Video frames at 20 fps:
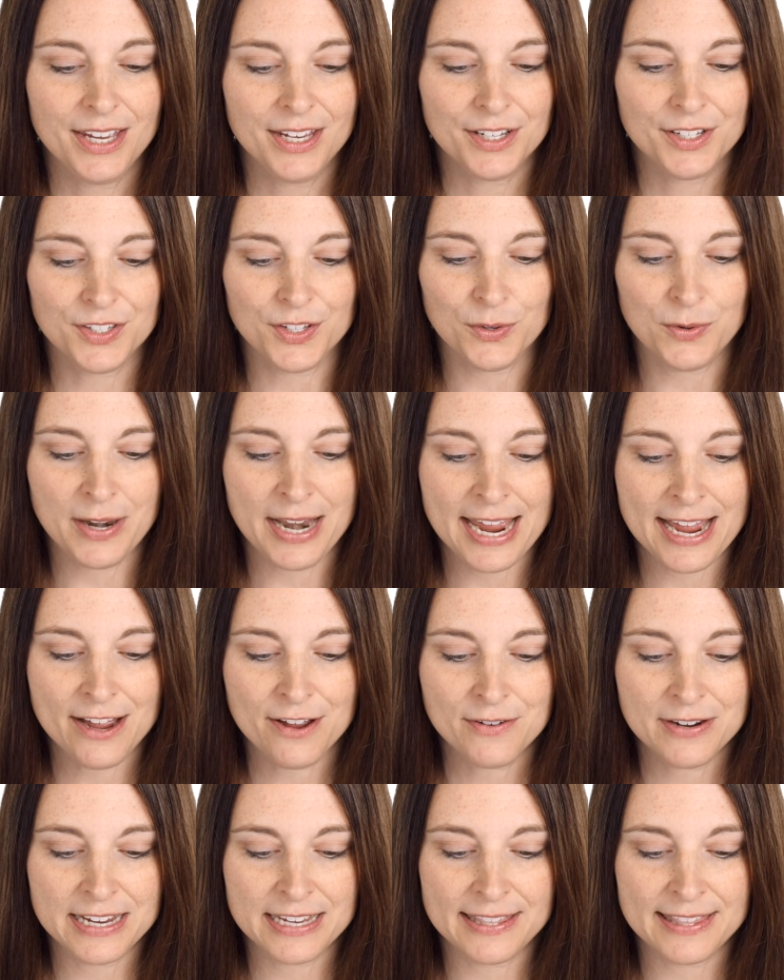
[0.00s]
So
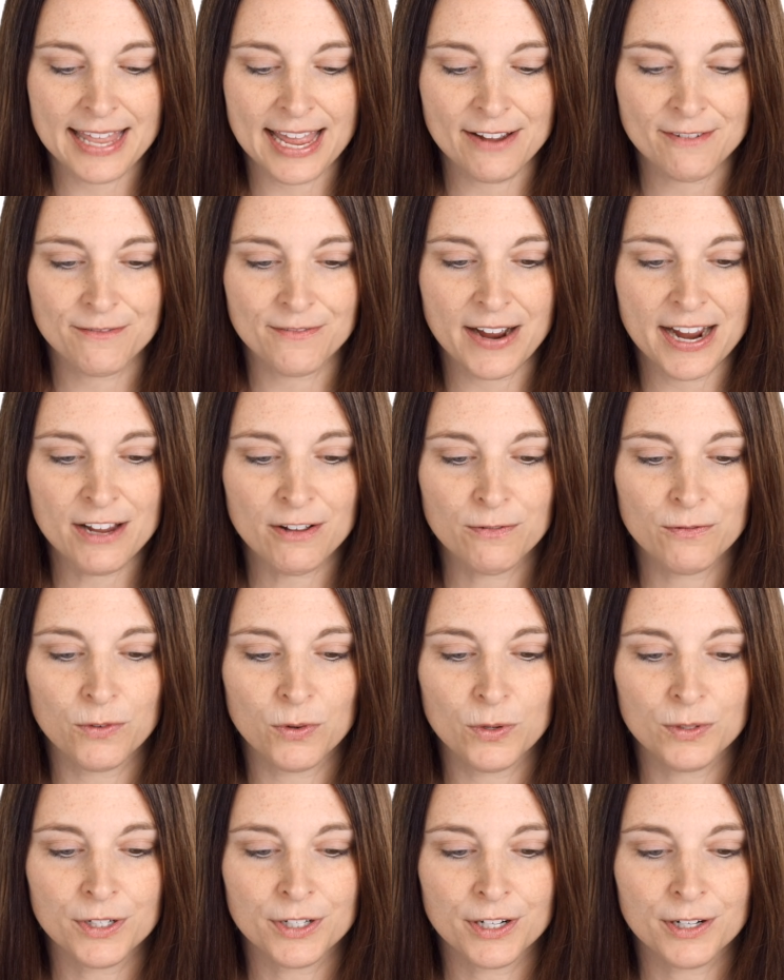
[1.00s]
now in that file
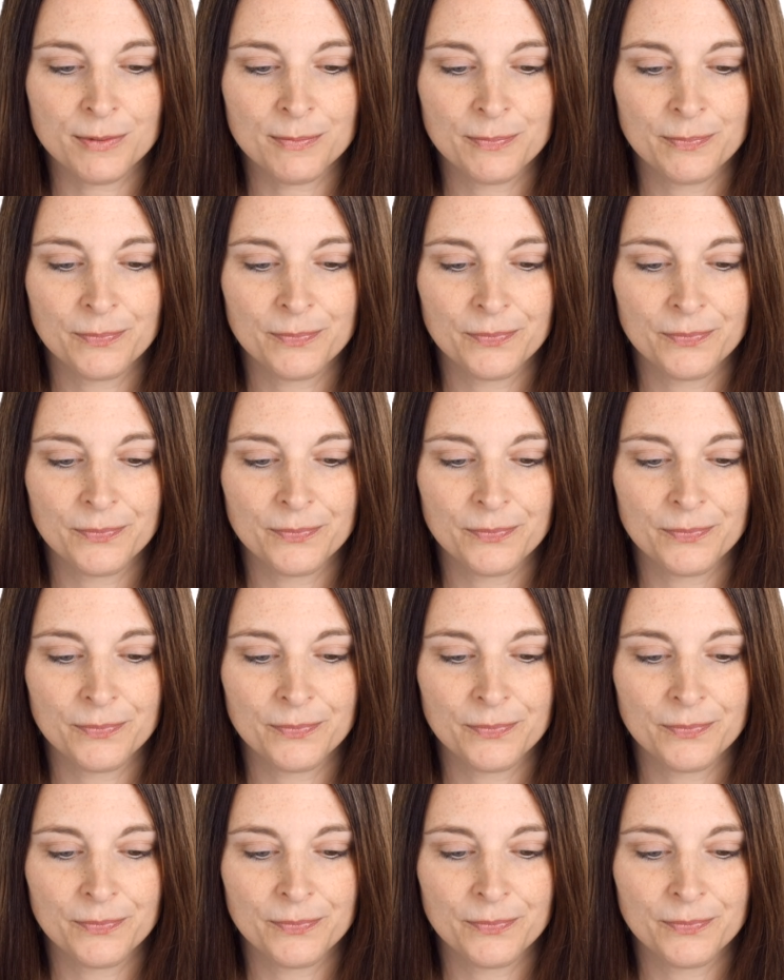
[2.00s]
folder,